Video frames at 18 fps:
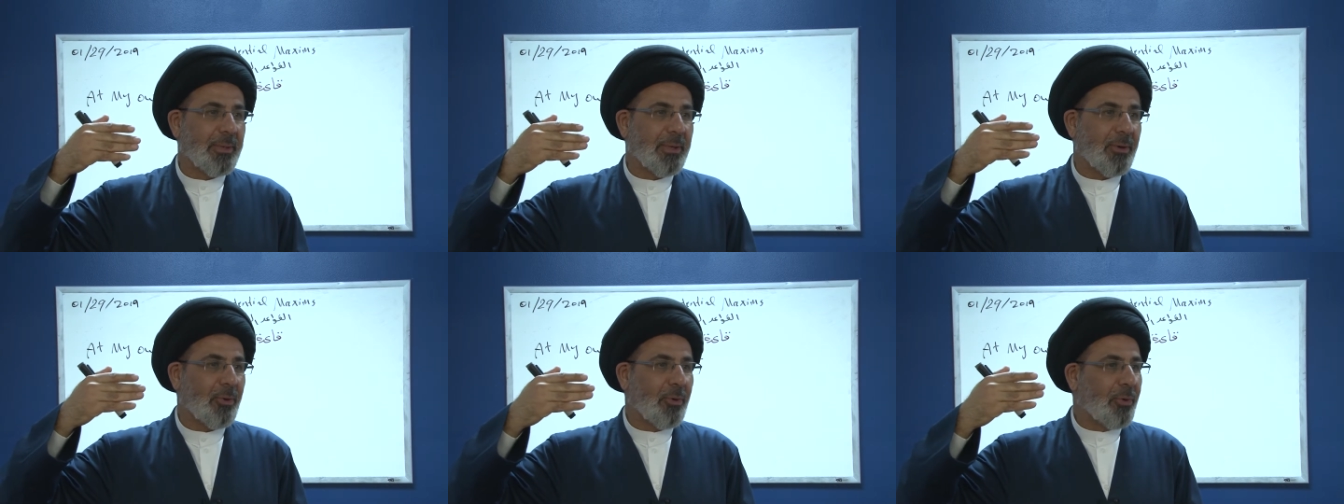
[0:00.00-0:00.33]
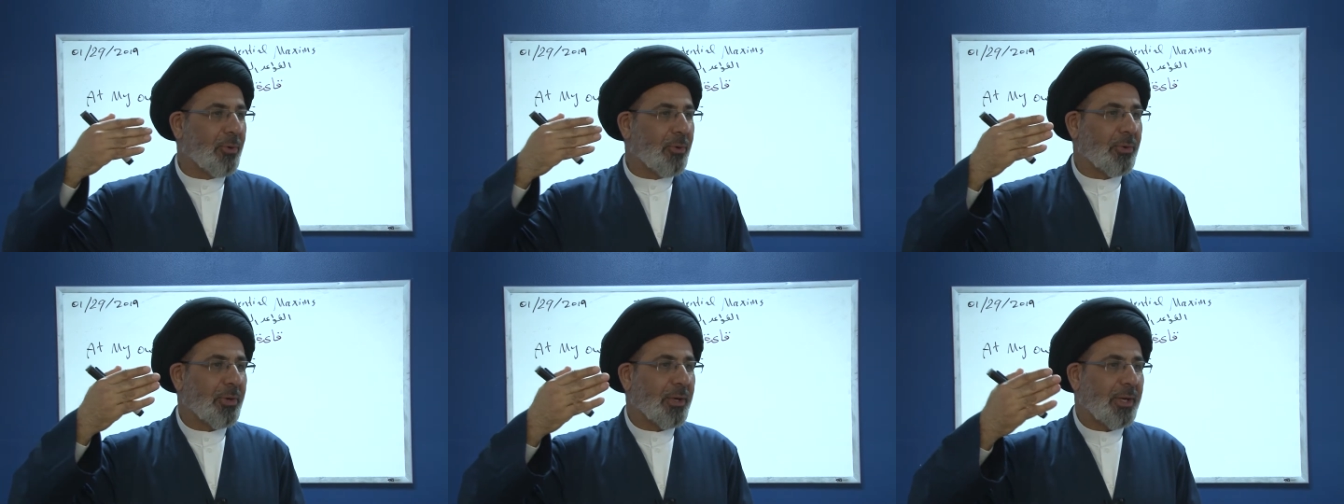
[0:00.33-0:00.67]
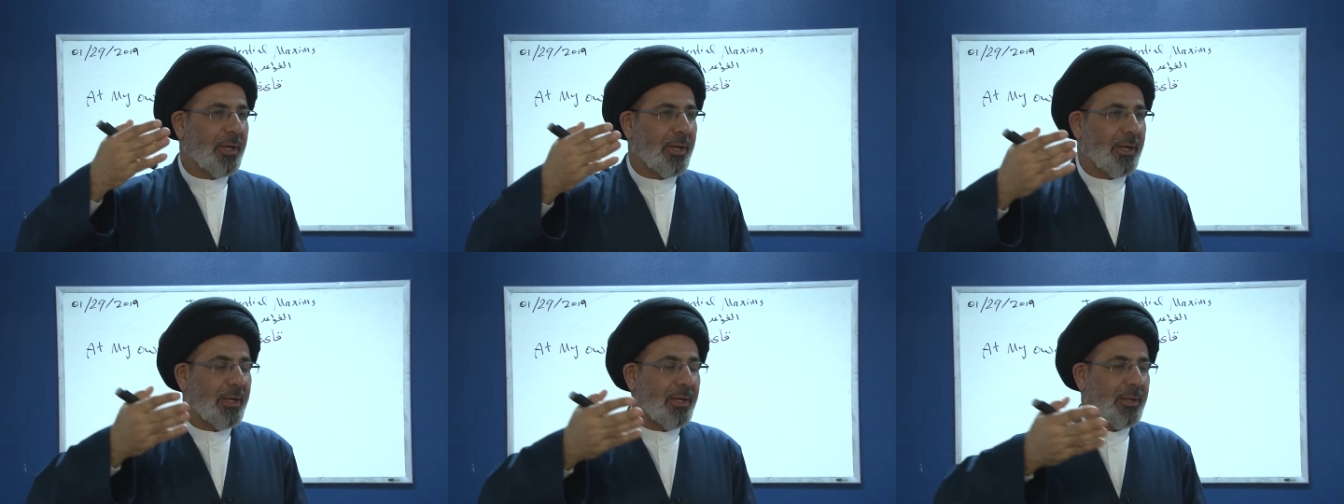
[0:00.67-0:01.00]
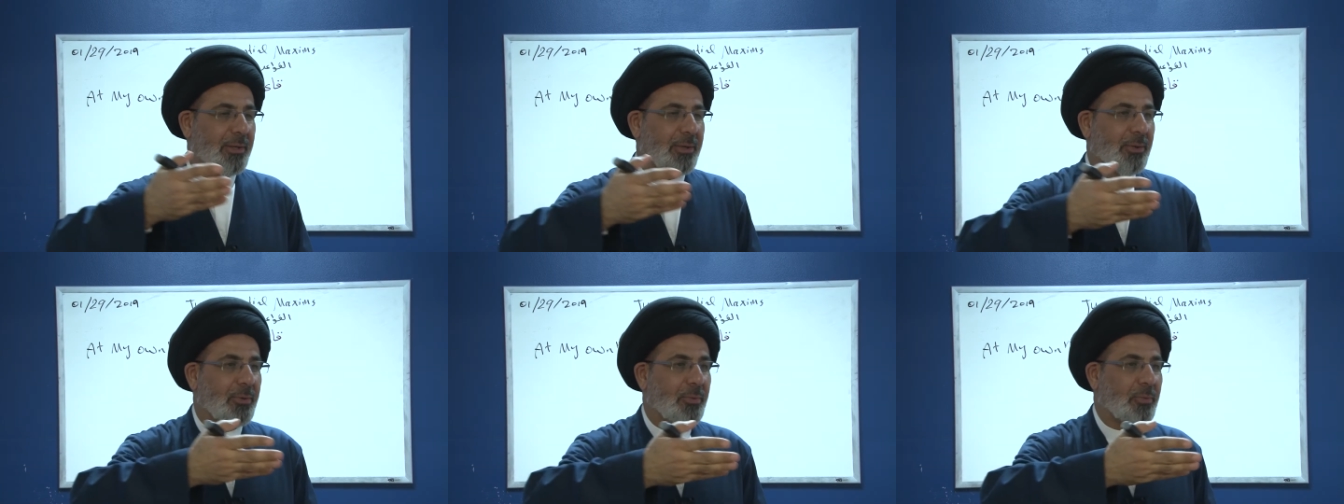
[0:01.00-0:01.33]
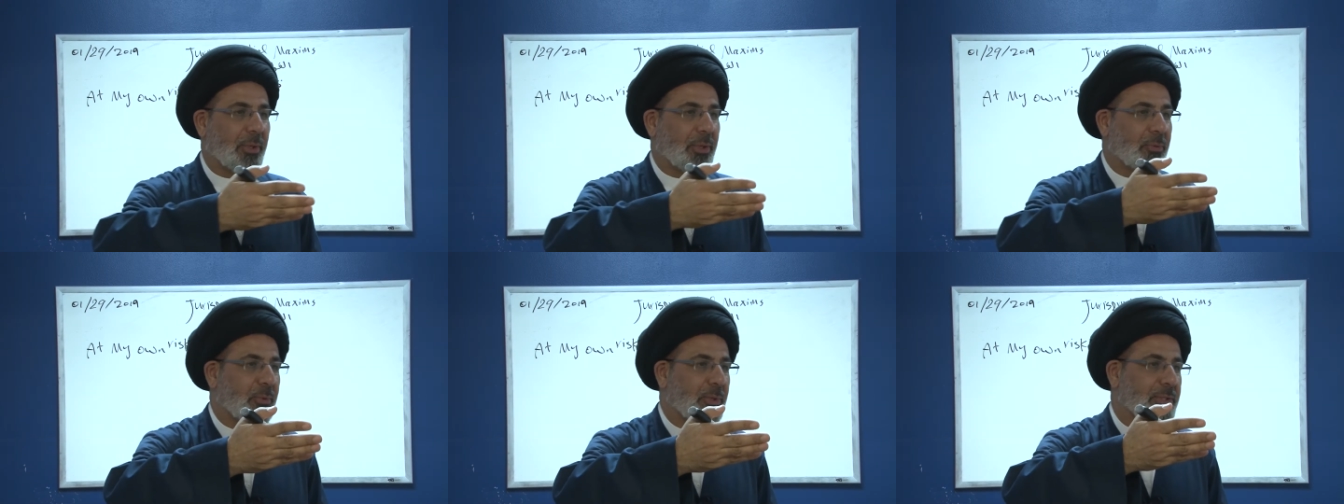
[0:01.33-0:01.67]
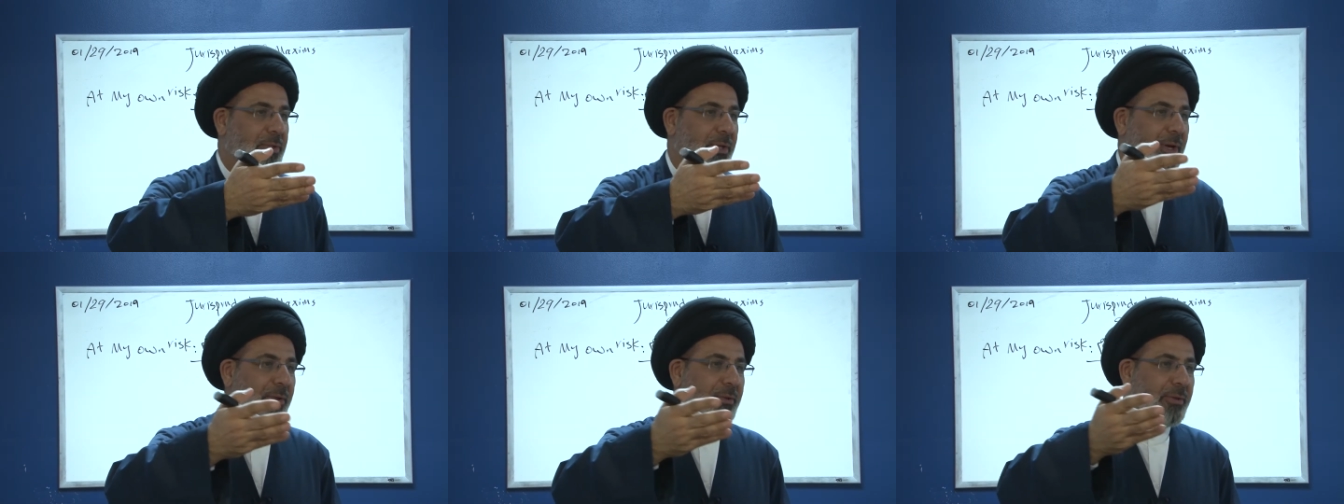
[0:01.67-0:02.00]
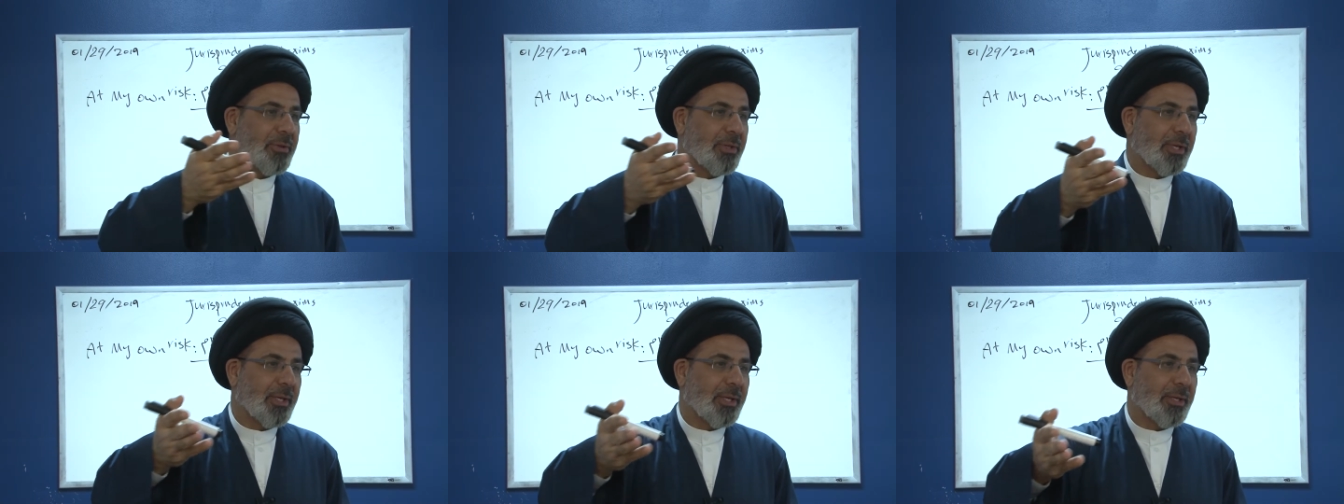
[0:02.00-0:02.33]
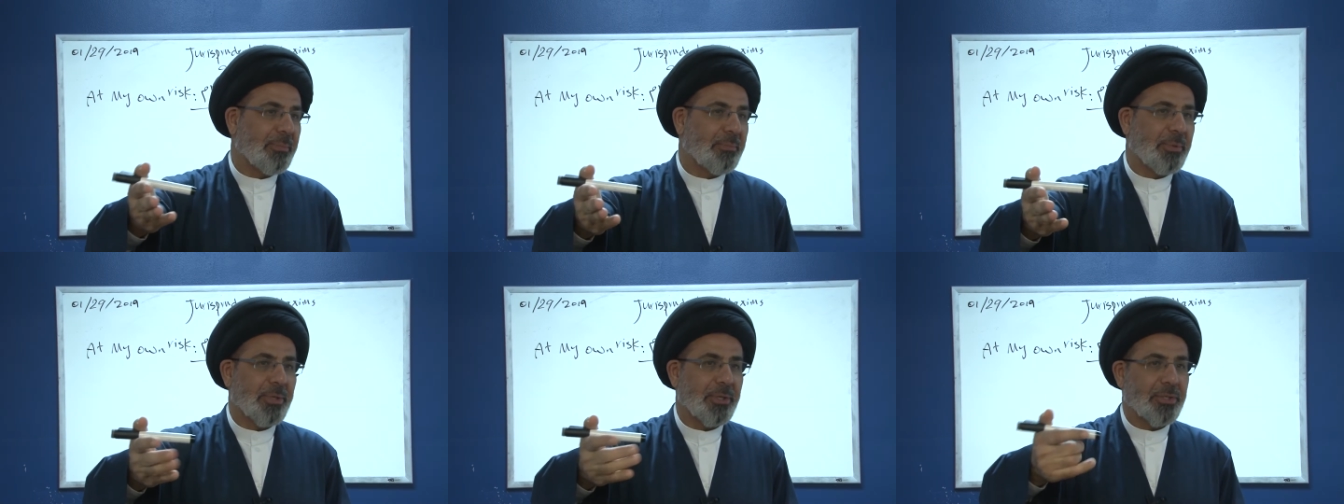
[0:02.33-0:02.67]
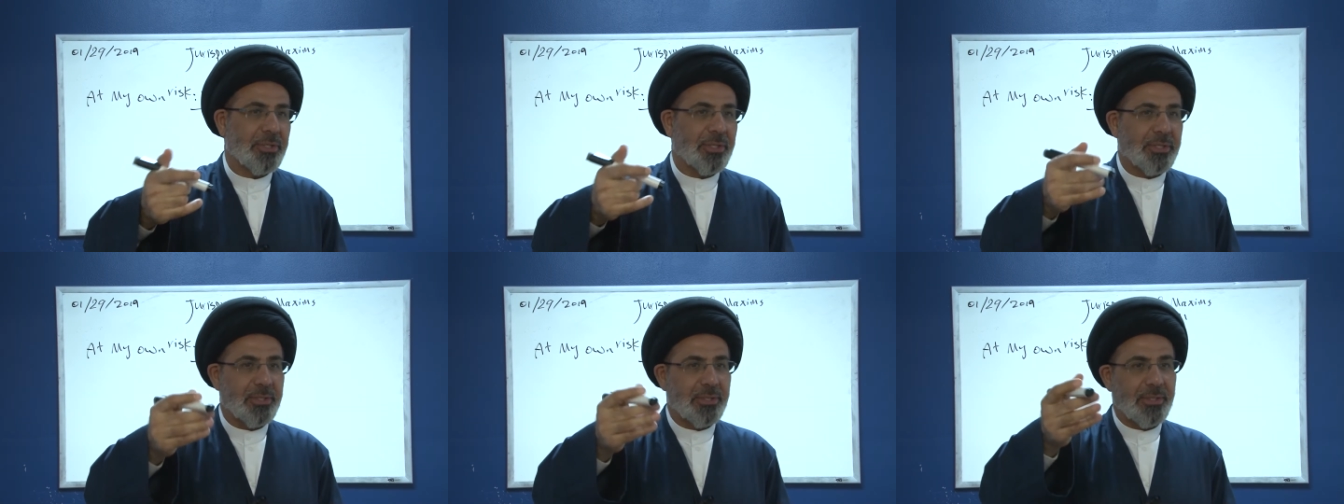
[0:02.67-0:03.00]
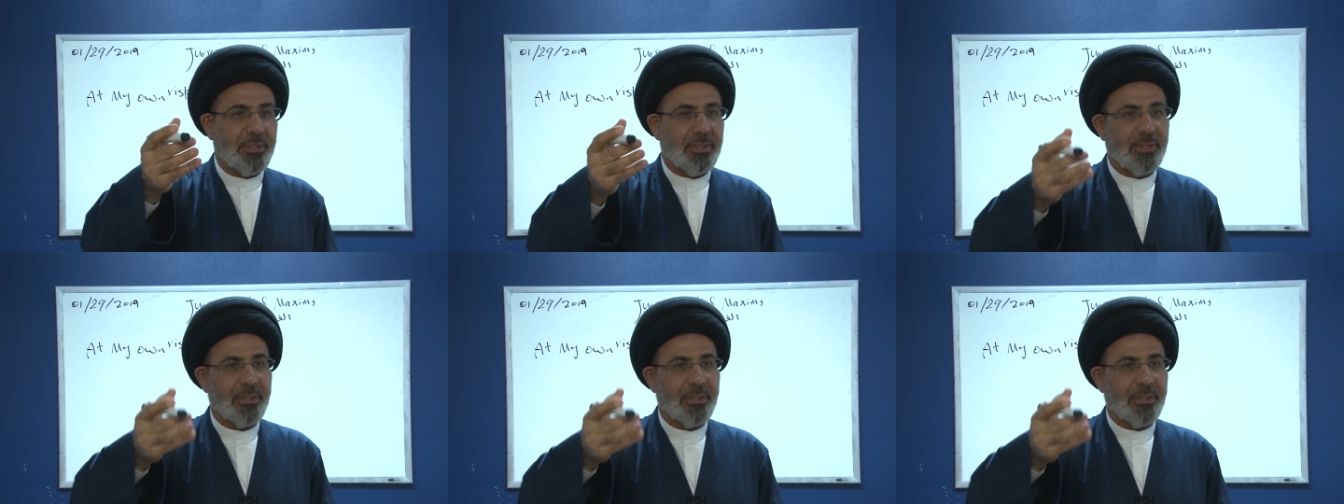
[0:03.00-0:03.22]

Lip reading: or what was the other thing he purchased?